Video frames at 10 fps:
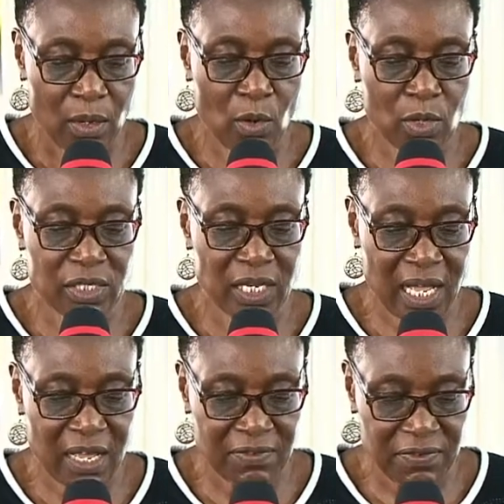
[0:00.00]
God's
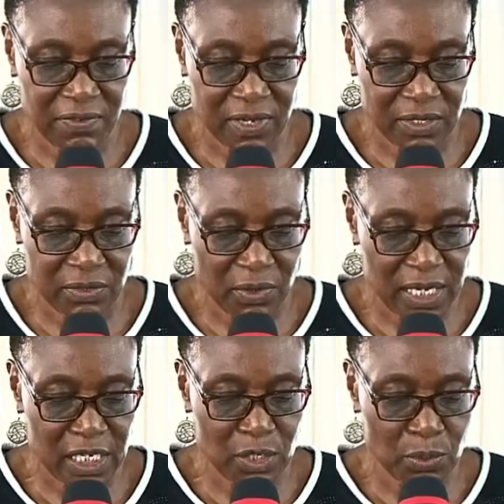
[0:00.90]
love is
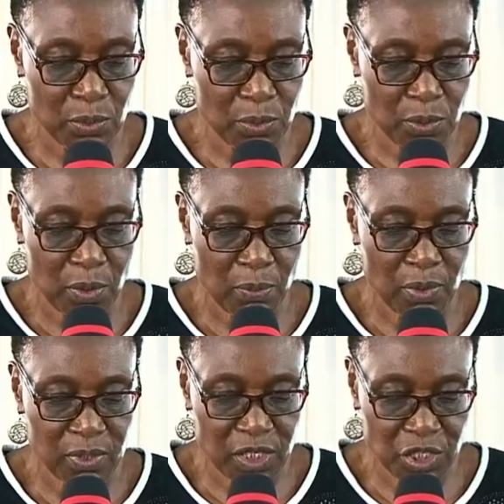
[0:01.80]
ready to
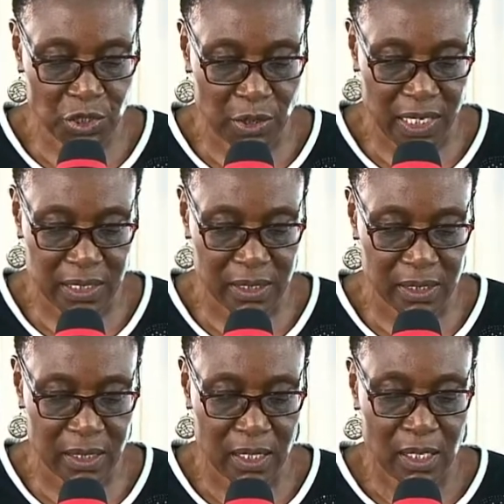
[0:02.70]
position
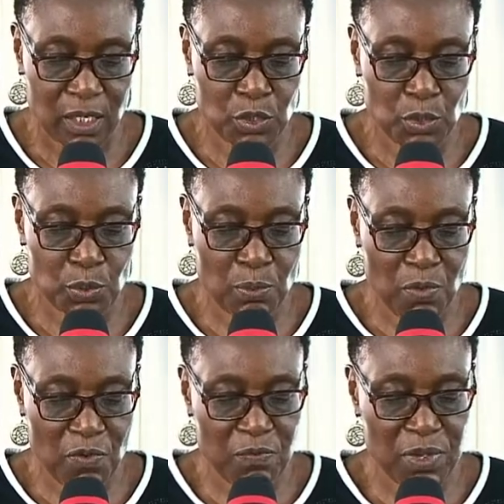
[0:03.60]
us to
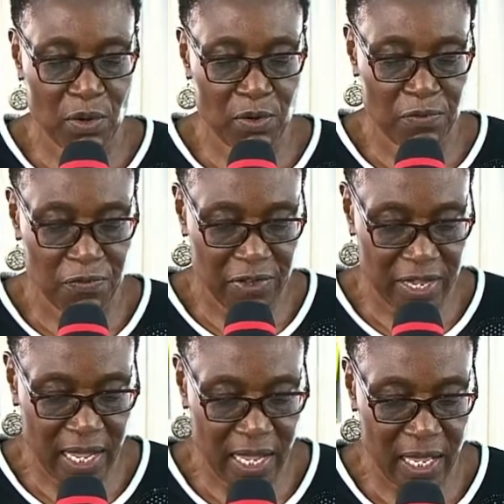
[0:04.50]
move beyond
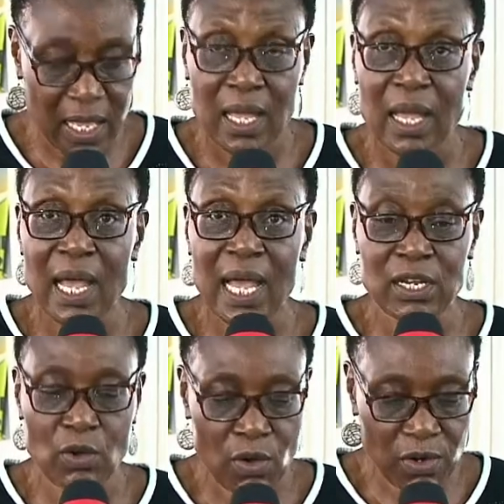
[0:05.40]
fear
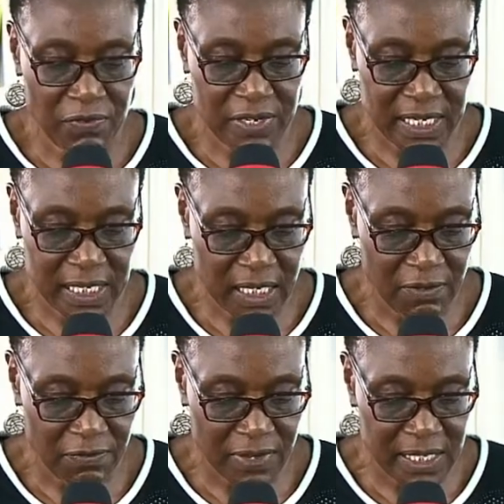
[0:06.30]
and confidently
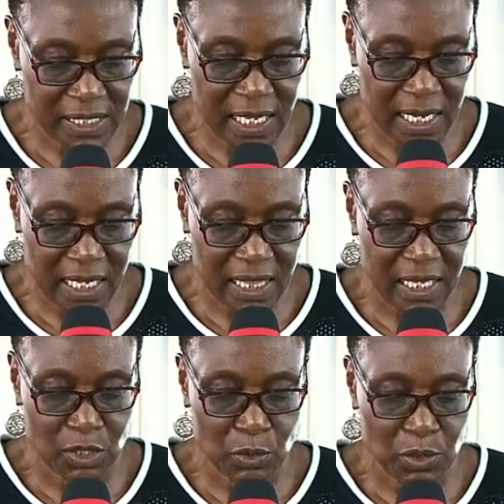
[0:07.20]
face
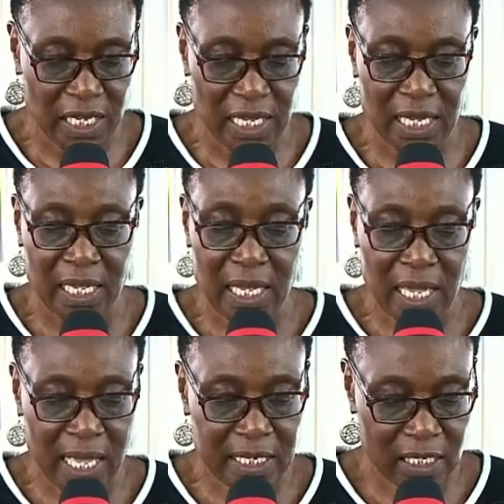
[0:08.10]
anything today
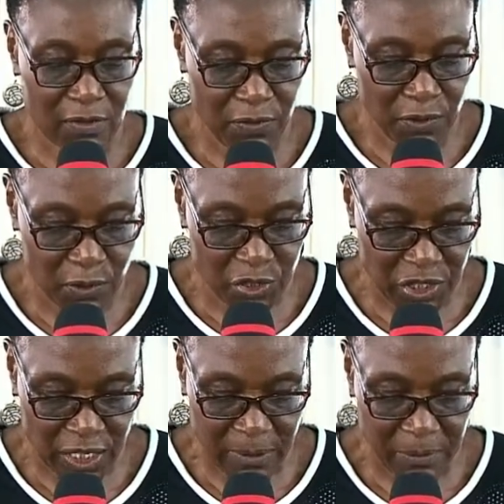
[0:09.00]
and in
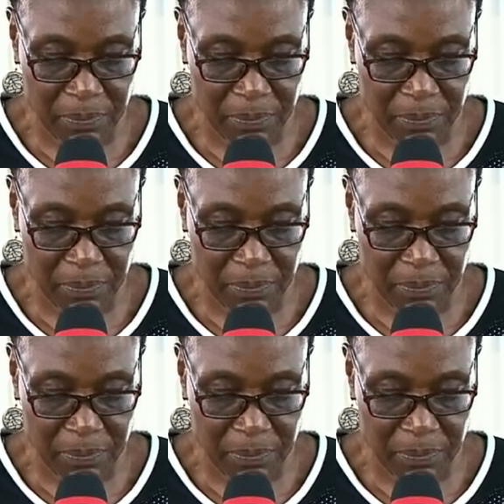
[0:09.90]
future.